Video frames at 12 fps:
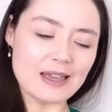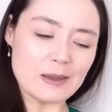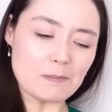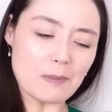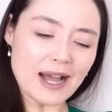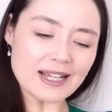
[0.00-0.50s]

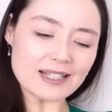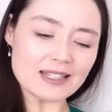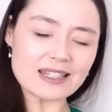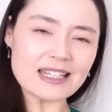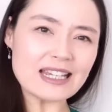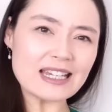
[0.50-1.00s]
My
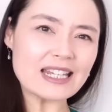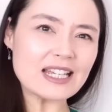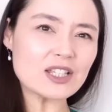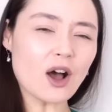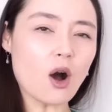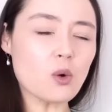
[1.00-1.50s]
skin is
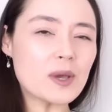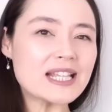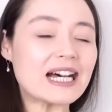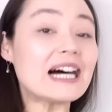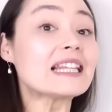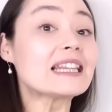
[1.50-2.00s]
always
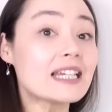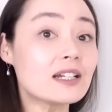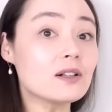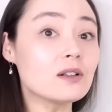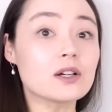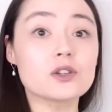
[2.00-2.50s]
a
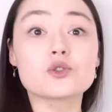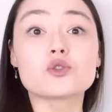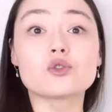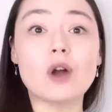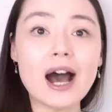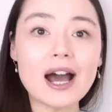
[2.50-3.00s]
little
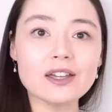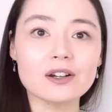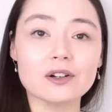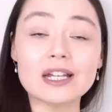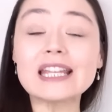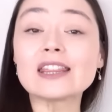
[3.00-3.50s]

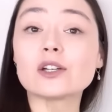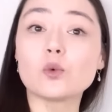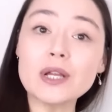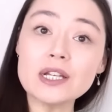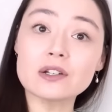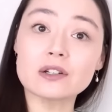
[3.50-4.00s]
drier in the
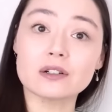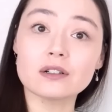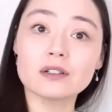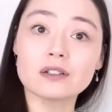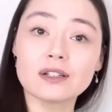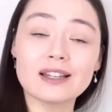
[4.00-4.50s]

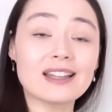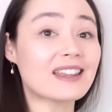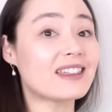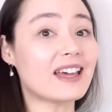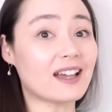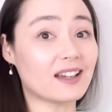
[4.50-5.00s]
winter
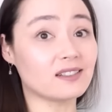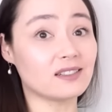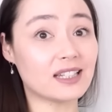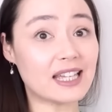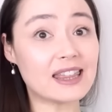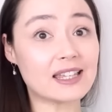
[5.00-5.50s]
than
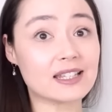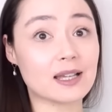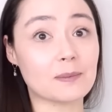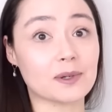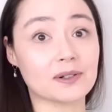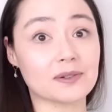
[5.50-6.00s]
in the
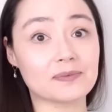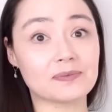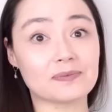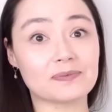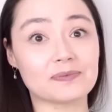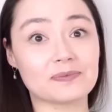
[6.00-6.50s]
summer.
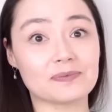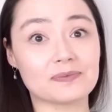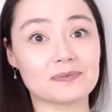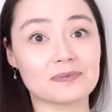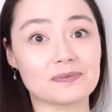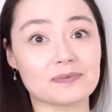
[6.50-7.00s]

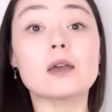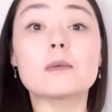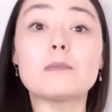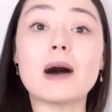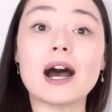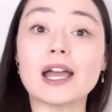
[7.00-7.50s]

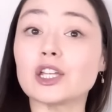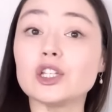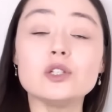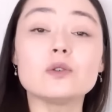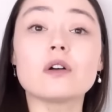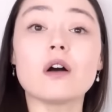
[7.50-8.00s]
My
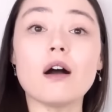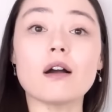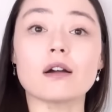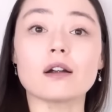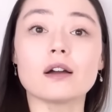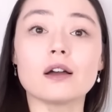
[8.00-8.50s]
new
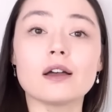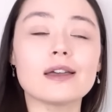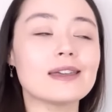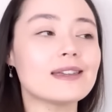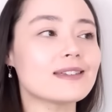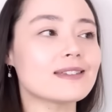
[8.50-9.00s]
car
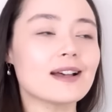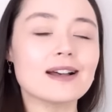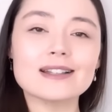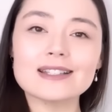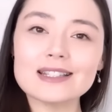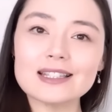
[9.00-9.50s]
is
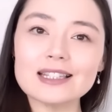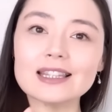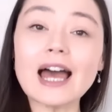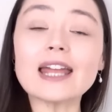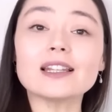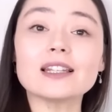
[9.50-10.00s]

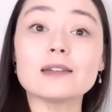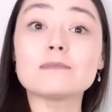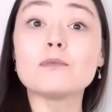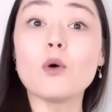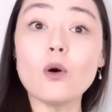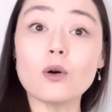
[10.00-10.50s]
slightly
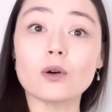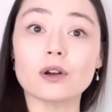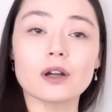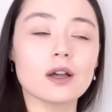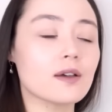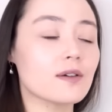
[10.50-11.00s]

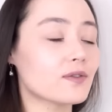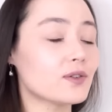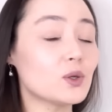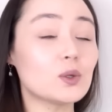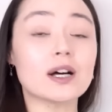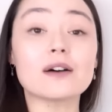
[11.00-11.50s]
more
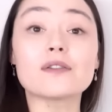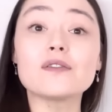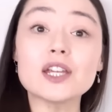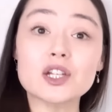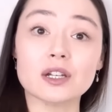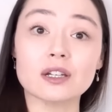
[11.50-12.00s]
fuel
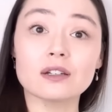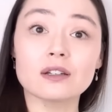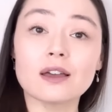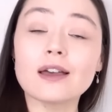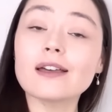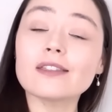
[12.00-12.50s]
efficient
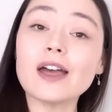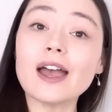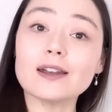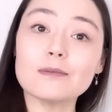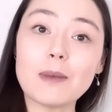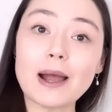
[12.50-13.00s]

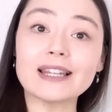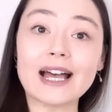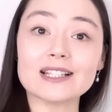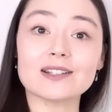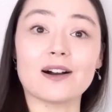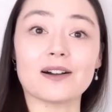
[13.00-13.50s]
than my
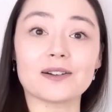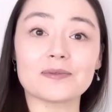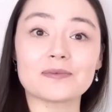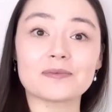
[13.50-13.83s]
last car.